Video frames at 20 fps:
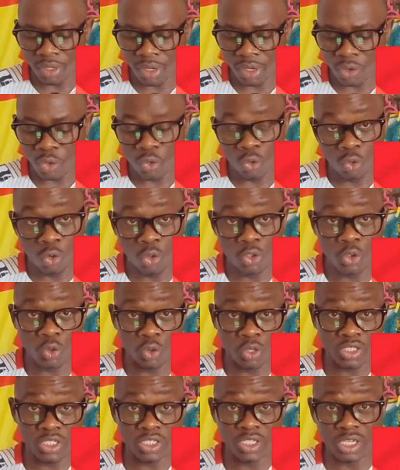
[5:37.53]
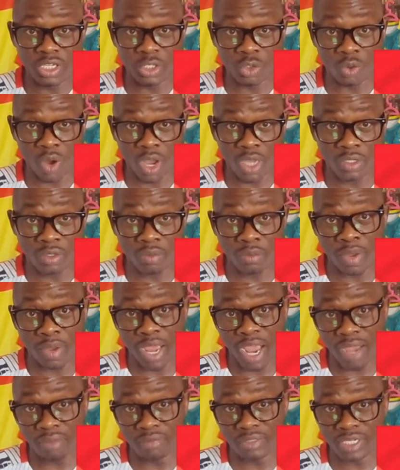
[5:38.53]
Hugo's was in the squad, but
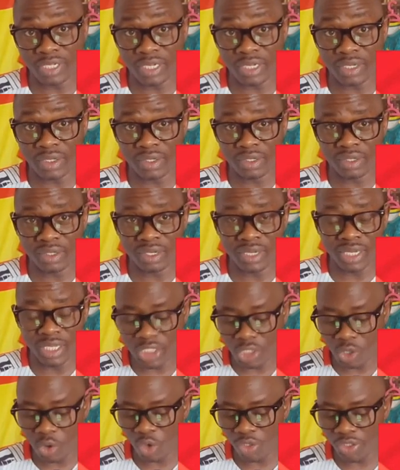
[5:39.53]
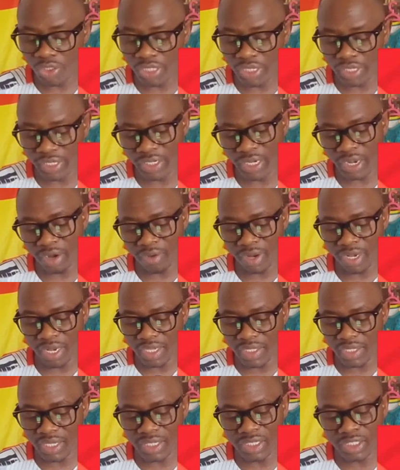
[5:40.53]
after later on checking, I
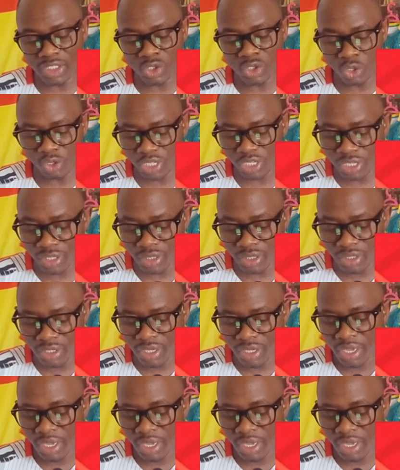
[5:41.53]
realized that he's not in,